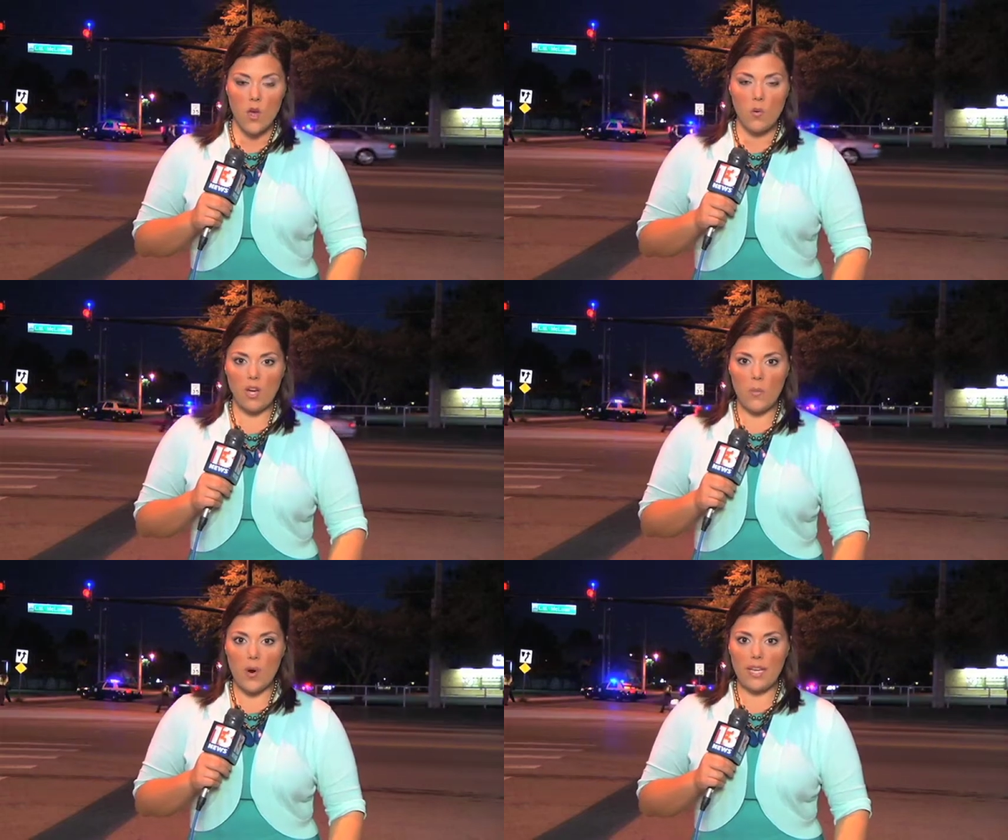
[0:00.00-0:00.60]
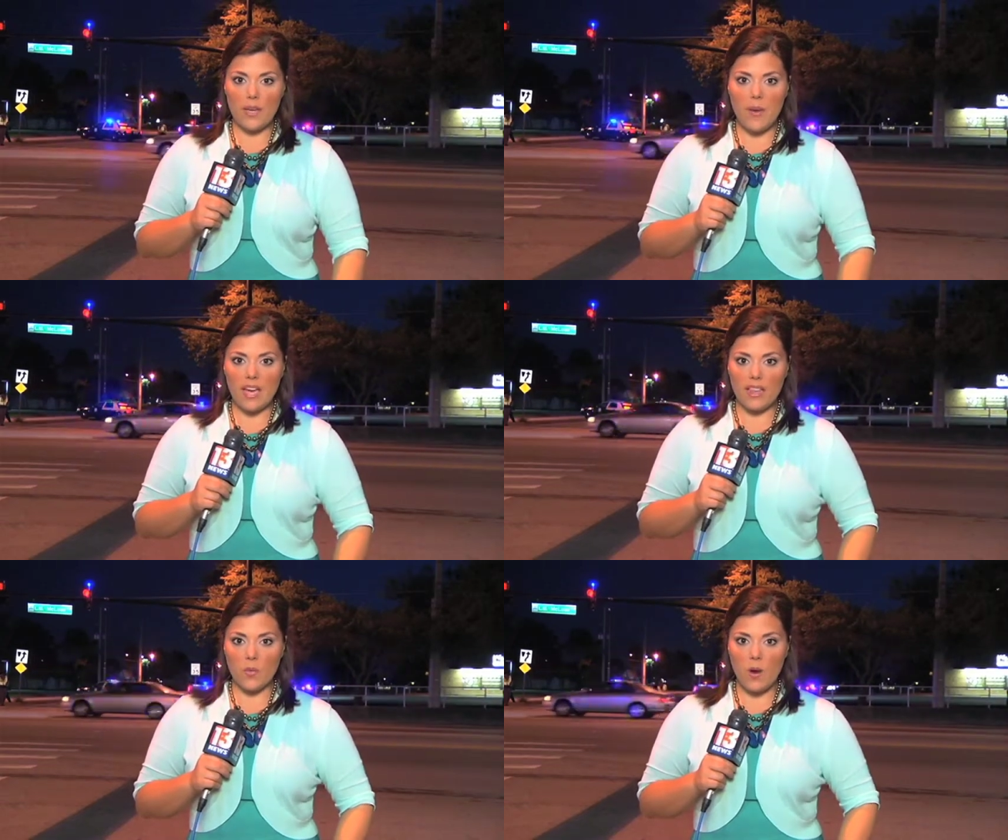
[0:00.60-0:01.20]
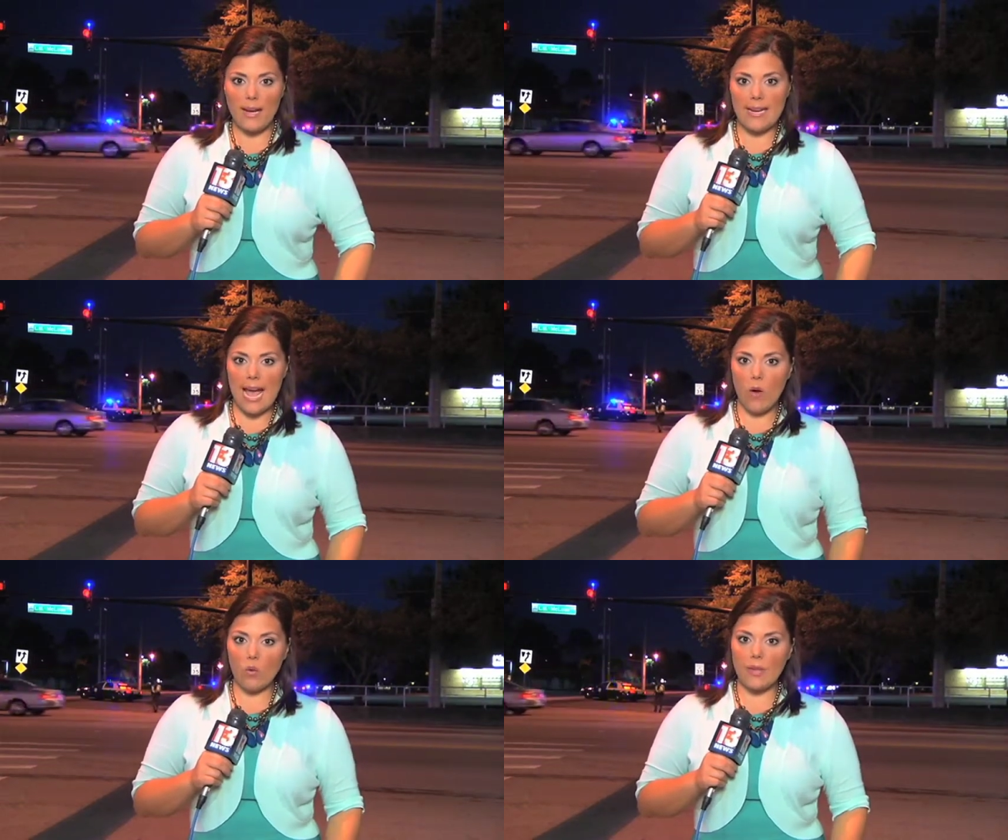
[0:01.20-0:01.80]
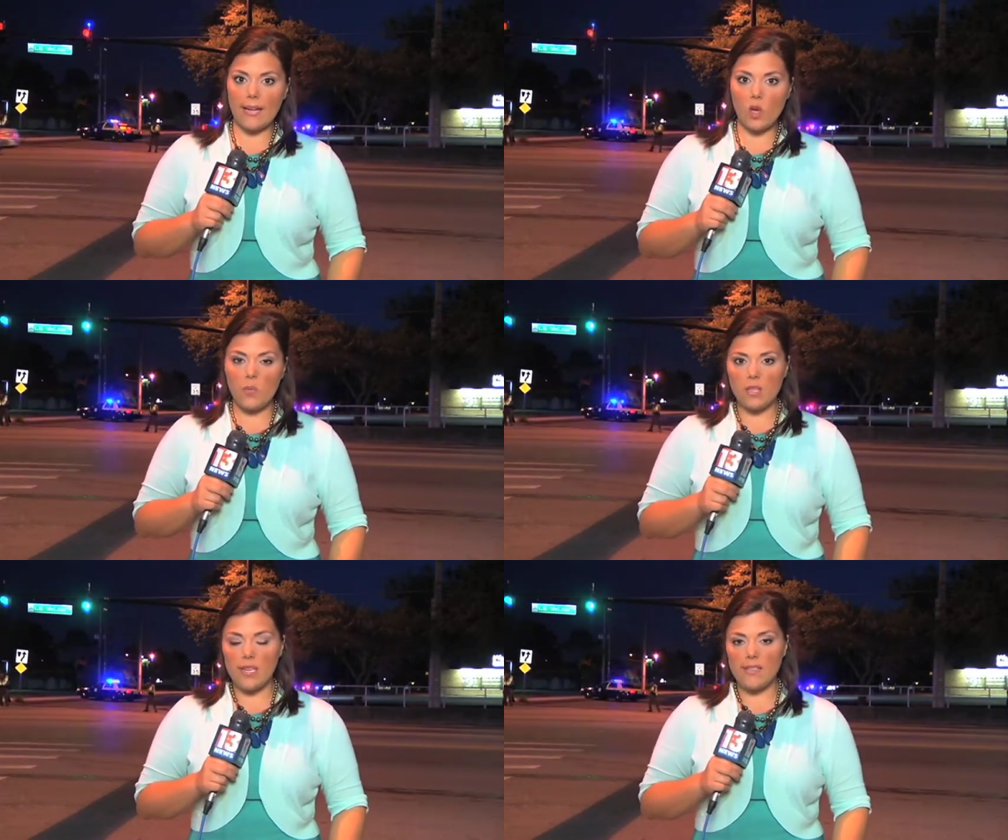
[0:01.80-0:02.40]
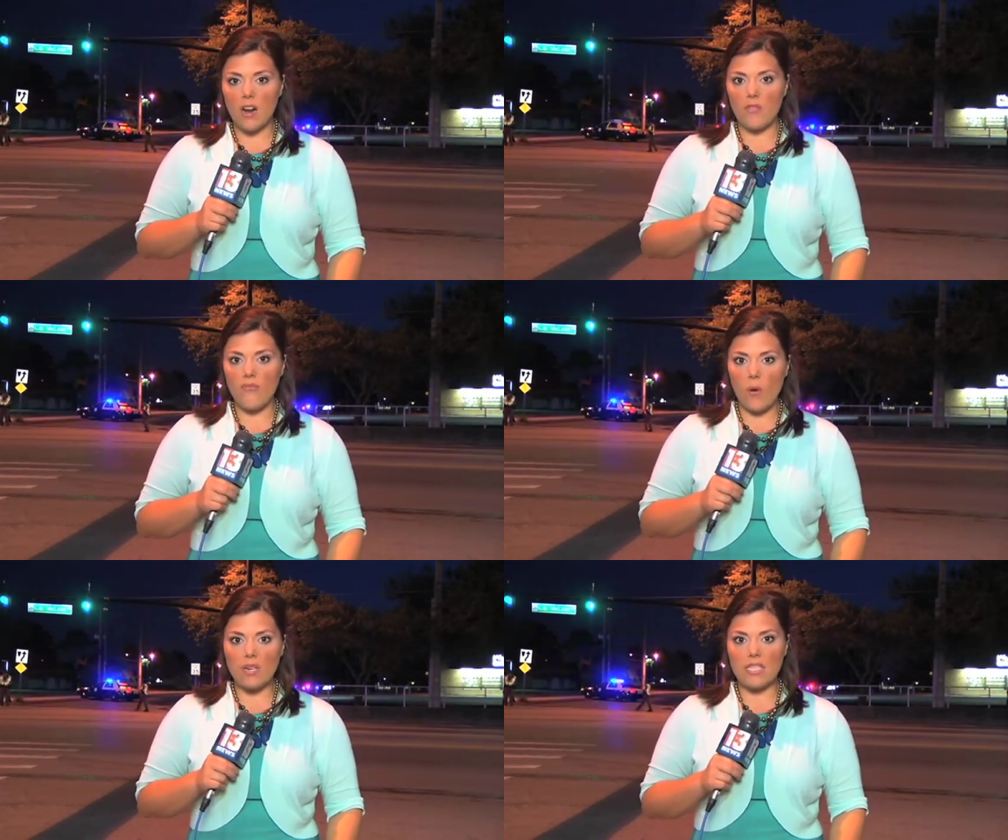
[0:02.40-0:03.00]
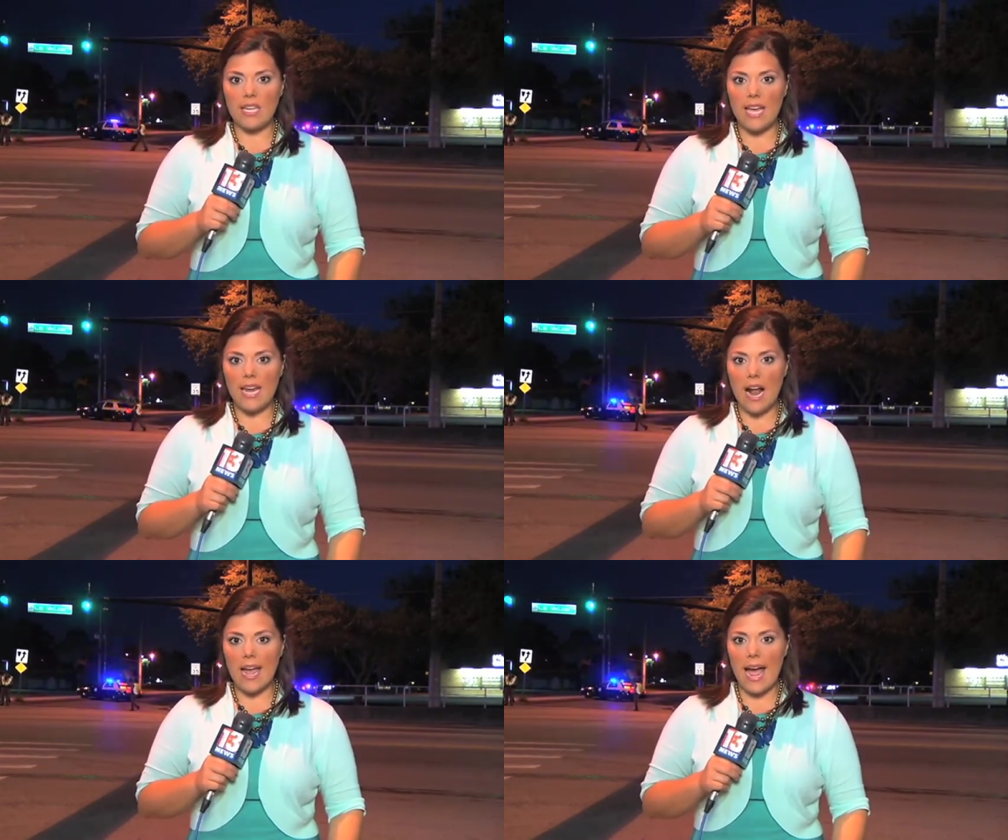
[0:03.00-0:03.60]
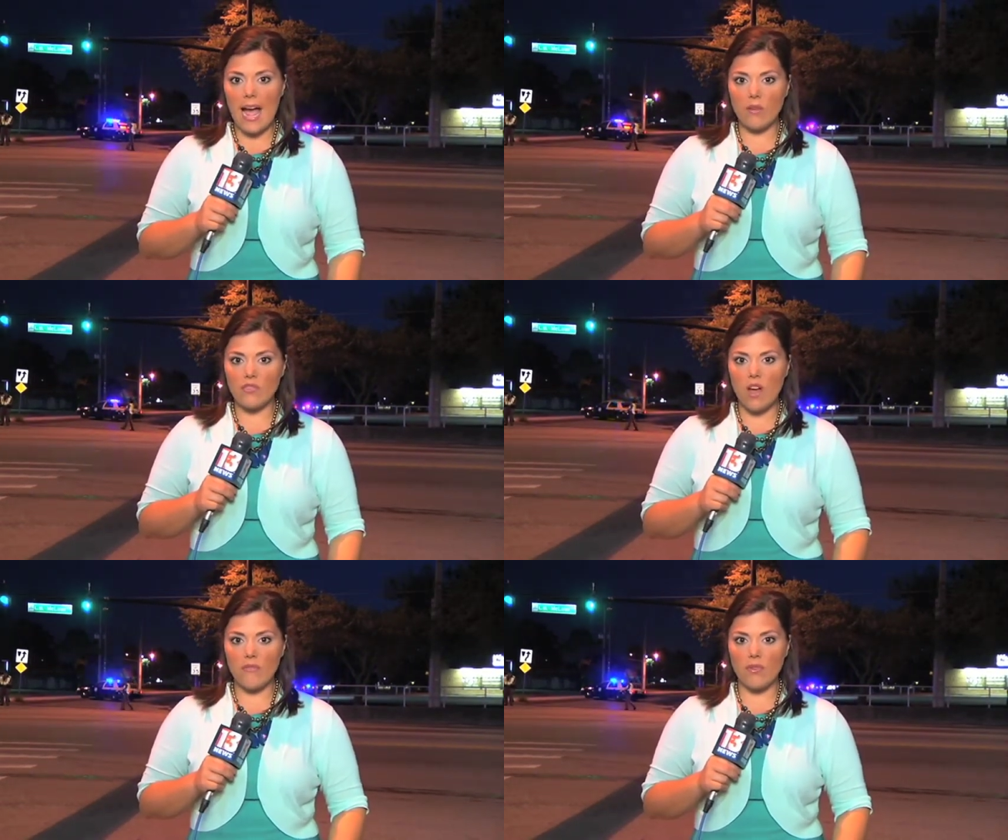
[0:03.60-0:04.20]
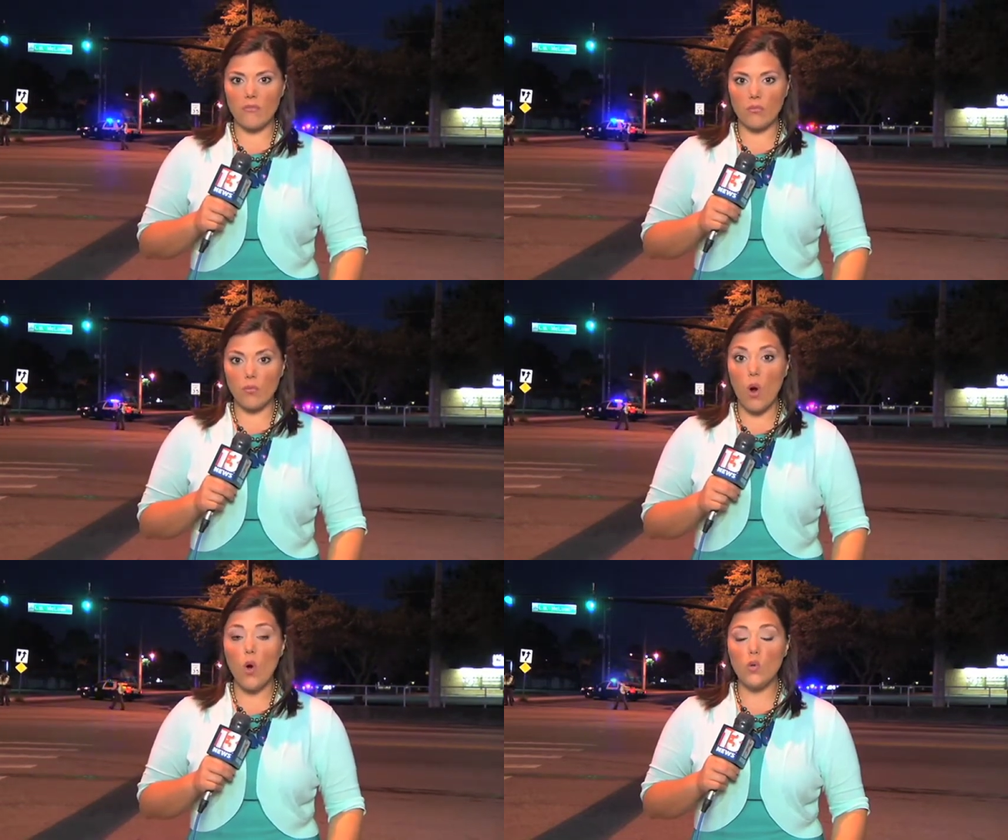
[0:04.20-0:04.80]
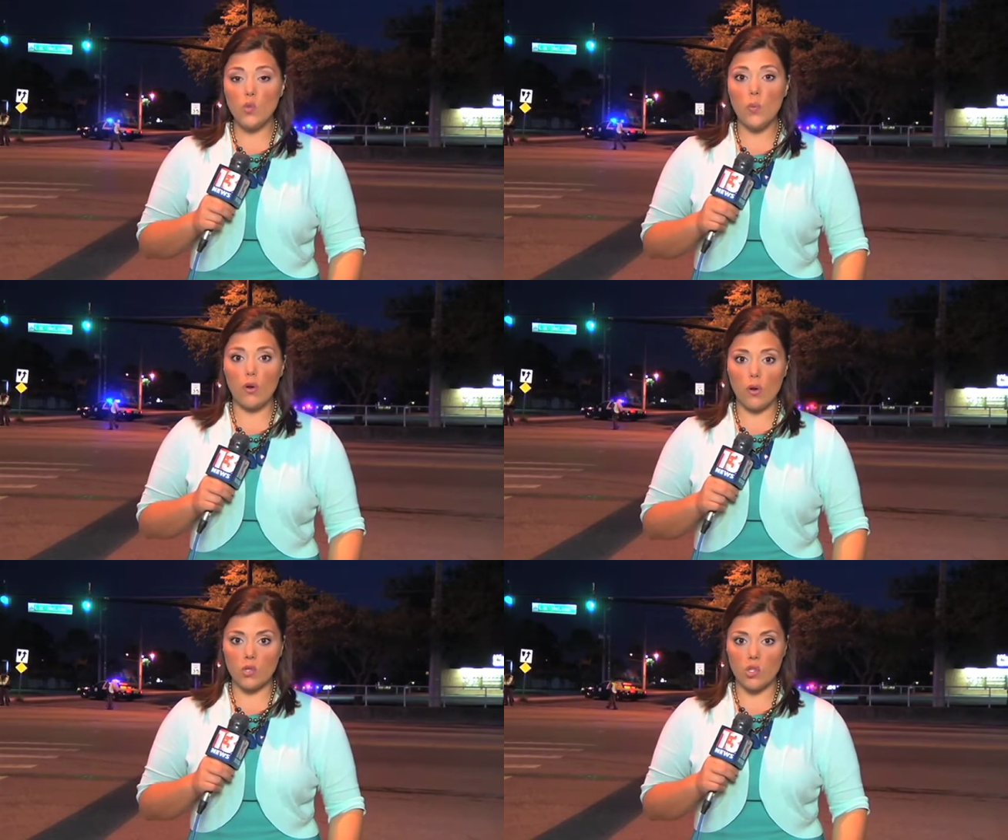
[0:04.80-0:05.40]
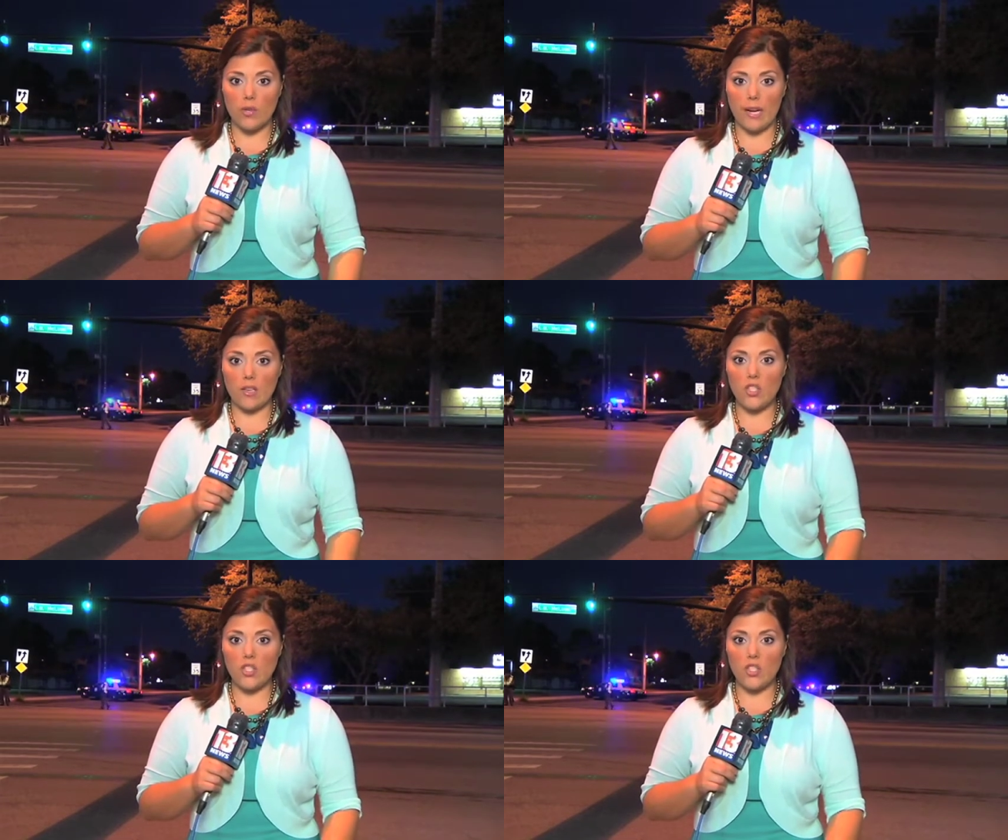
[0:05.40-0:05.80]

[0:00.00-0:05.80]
Well, good morning, Ebeth. Right now, Orlando police are focusing in on a house off of Roseboro Street,